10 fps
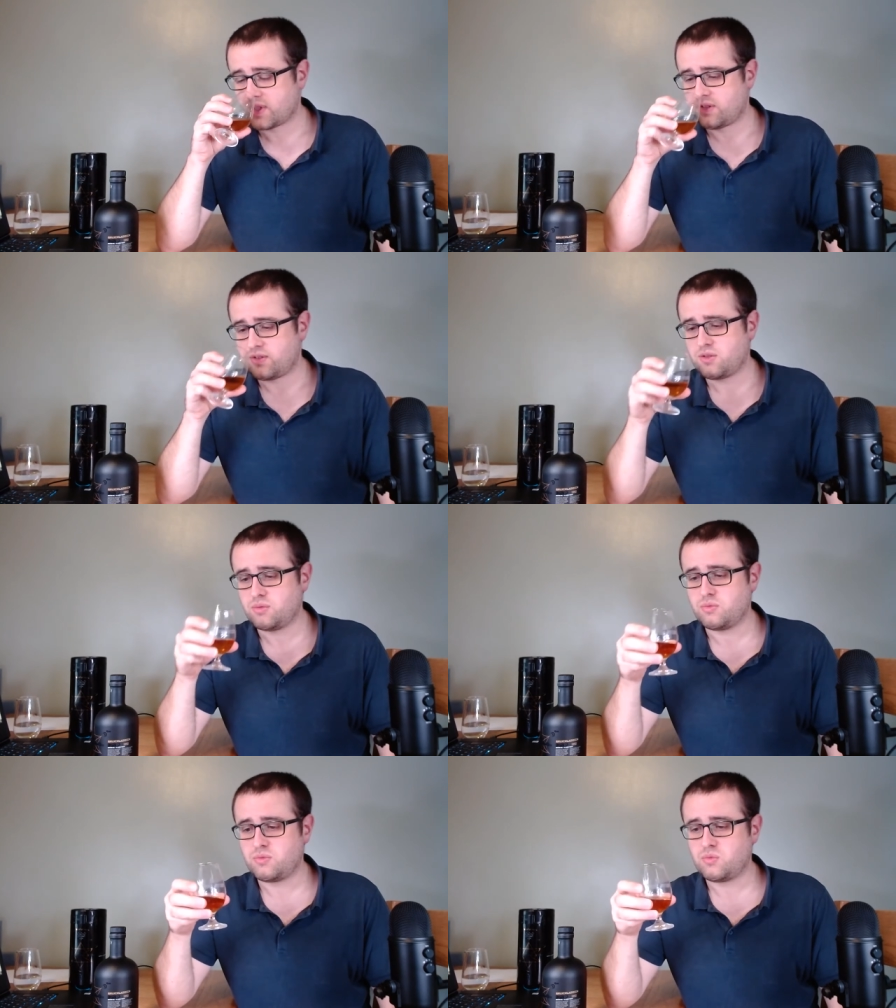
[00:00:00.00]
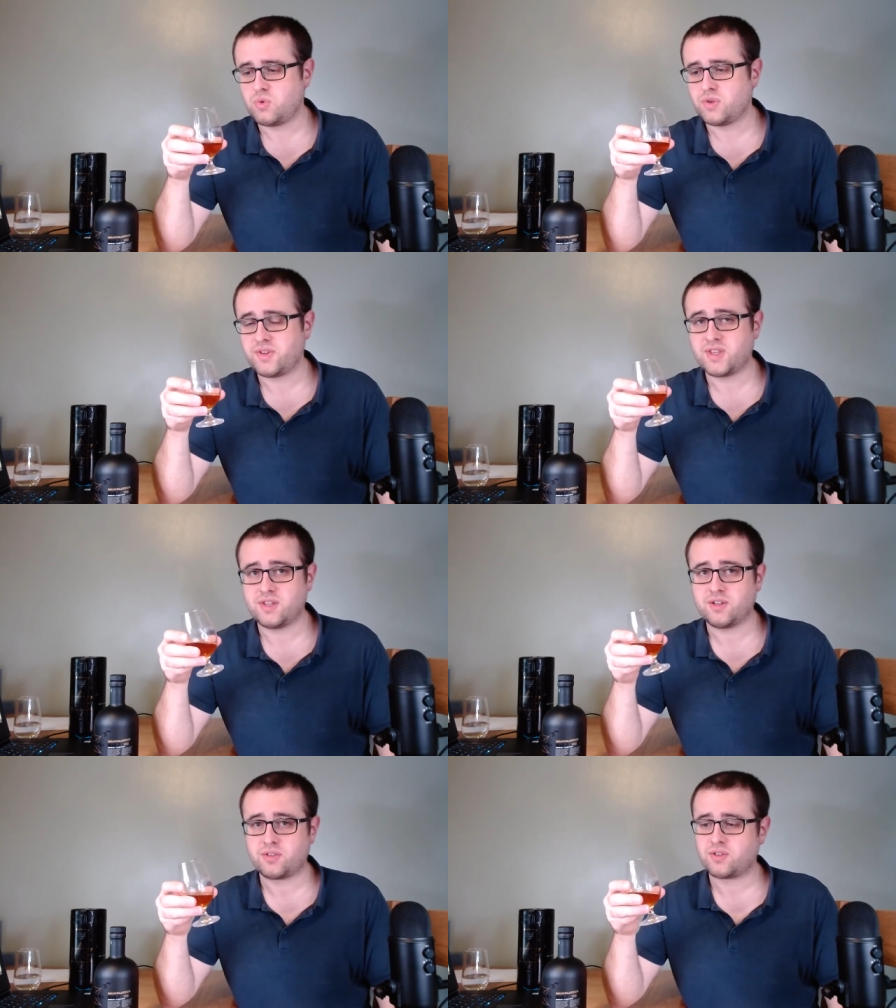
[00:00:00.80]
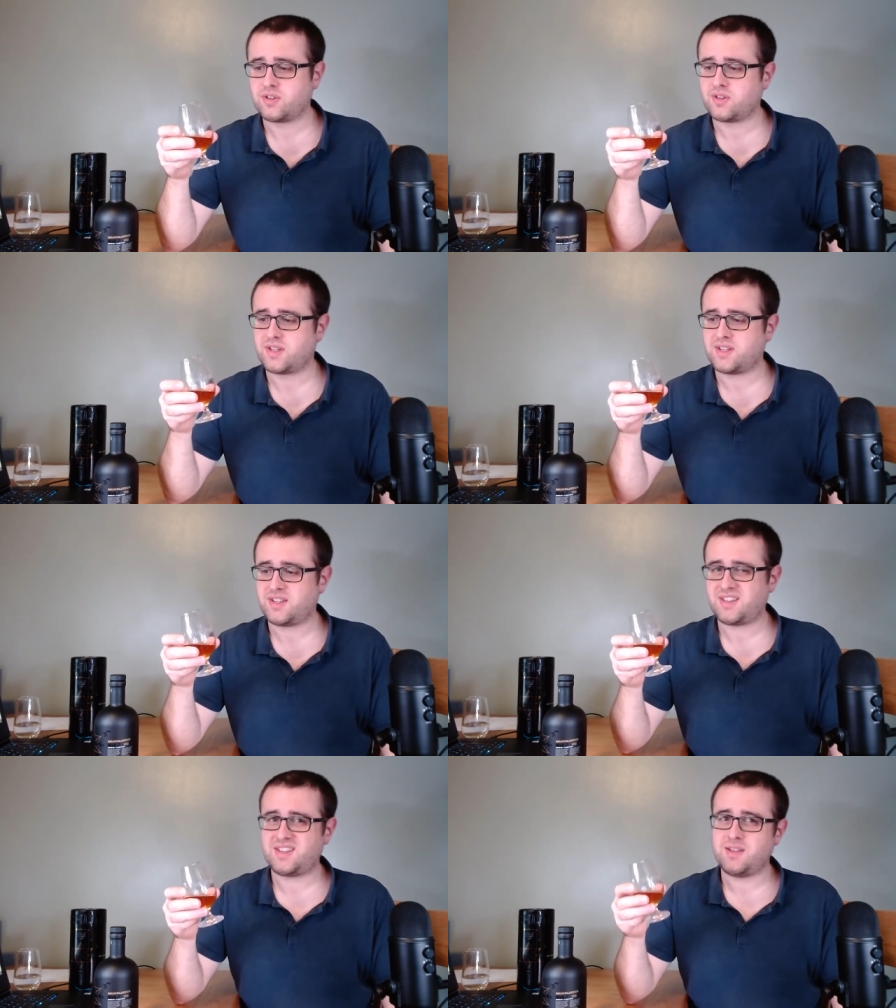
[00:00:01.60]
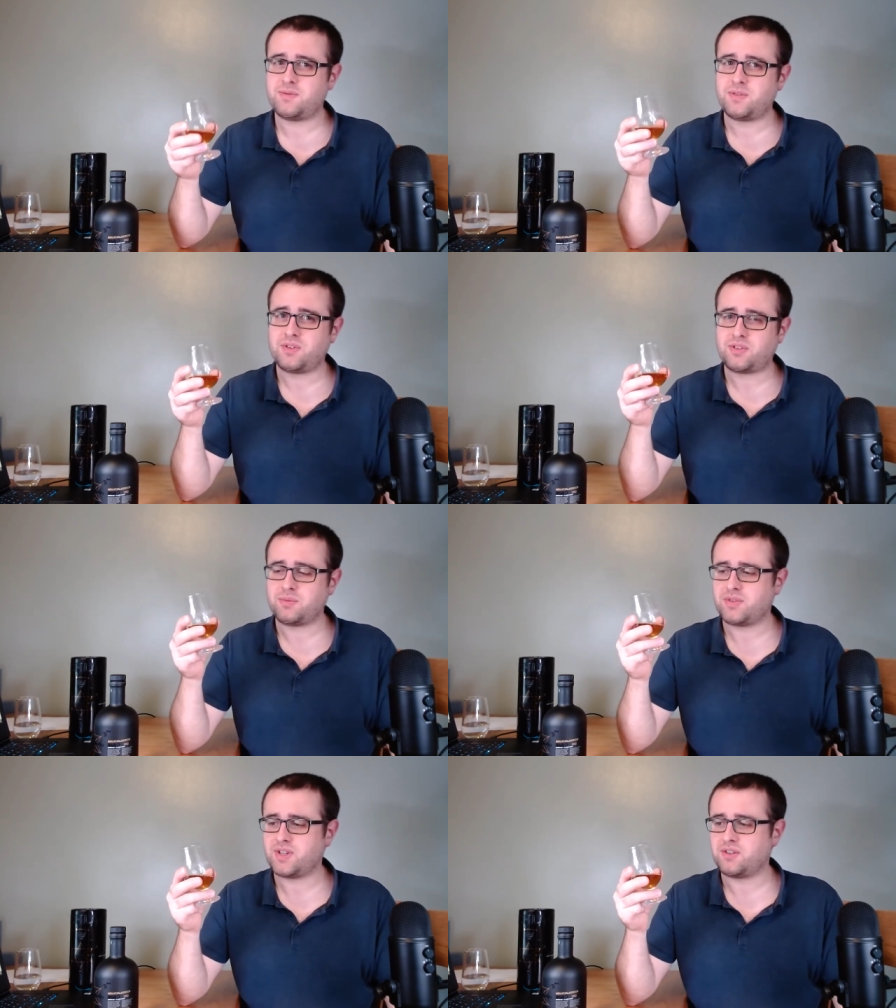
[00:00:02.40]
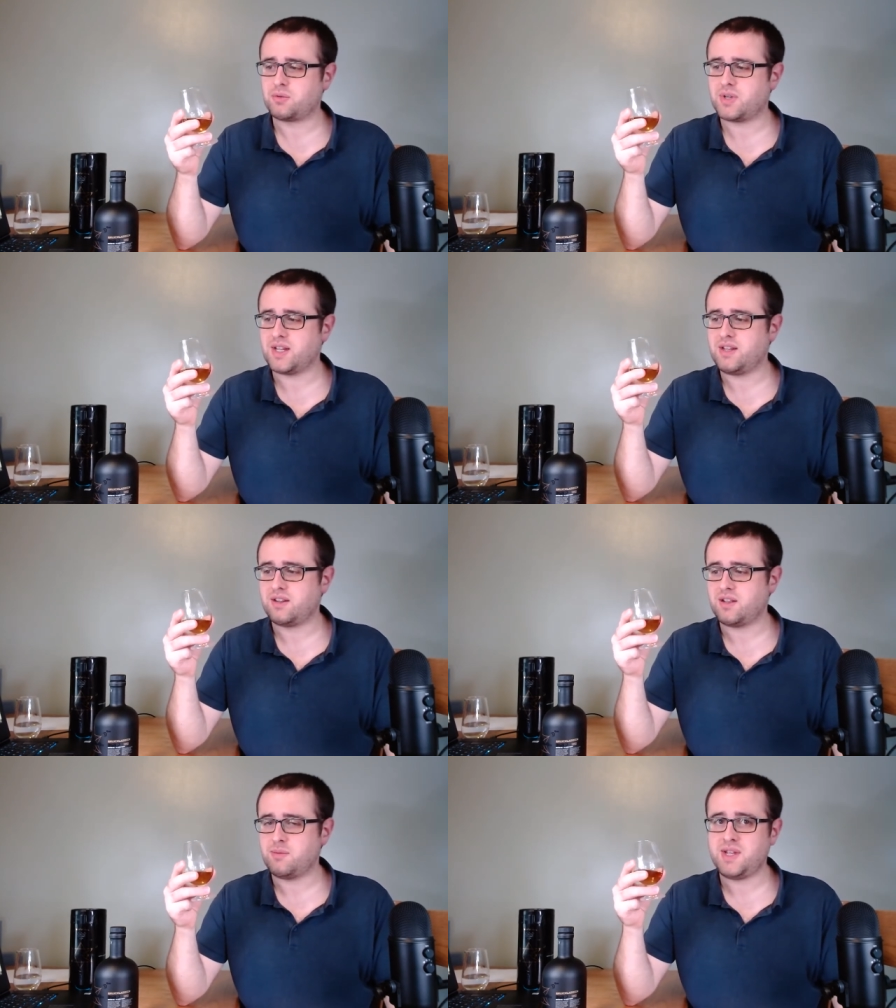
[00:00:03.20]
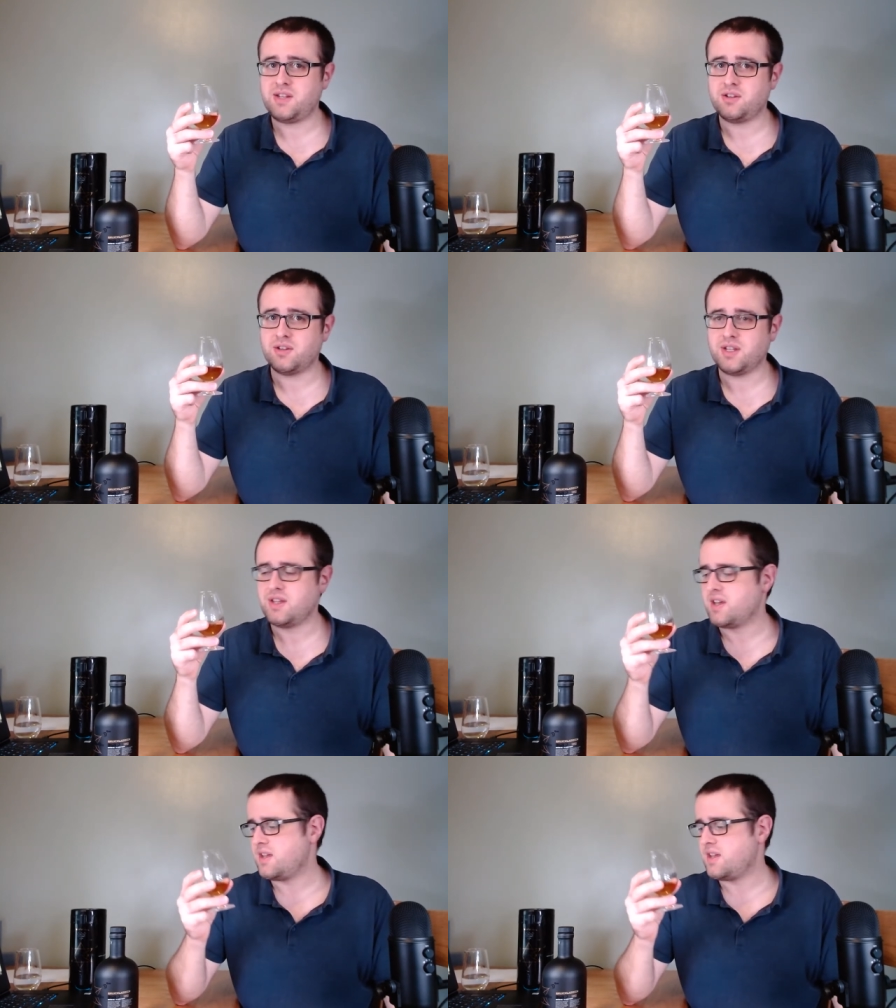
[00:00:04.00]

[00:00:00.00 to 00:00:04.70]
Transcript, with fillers: So one thing that does give some things away immediately,